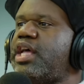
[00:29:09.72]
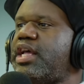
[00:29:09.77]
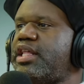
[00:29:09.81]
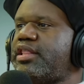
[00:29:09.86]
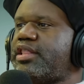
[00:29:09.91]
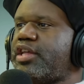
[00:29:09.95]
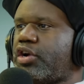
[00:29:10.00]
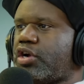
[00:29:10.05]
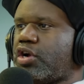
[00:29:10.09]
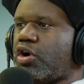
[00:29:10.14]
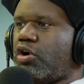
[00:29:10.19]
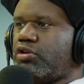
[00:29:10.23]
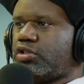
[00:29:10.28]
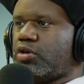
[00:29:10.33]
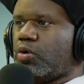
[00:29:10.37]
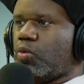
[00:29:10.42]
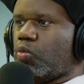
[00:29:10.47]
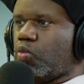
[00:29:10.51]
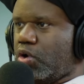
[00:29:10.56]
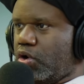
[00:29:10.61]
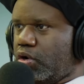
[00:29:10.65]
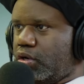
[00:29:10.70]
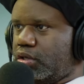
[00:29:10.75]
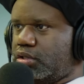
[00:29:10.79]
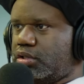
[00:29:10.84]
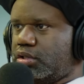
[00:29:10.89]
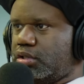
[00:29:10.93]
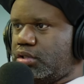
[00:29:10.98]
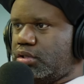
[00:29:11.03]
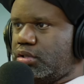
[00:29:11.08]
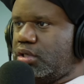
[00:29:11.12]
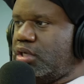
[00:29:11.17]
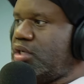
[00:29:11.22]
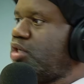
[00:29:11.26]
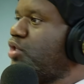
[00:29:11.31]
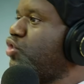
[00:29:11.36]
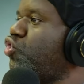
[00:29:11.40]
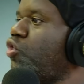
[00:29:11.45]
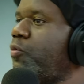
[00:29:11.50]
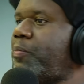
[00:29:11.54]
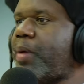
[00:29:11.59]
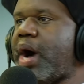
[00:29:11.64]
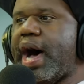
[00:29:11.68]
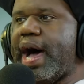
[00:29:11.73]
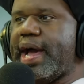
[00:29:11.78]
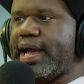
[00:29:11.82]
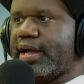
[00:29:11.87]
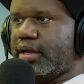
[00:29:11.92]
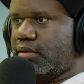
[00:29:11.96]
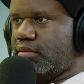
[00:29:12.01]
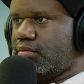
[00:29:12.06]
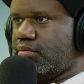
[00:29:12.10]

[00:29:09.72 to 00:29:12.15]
That their culture works. Dubai.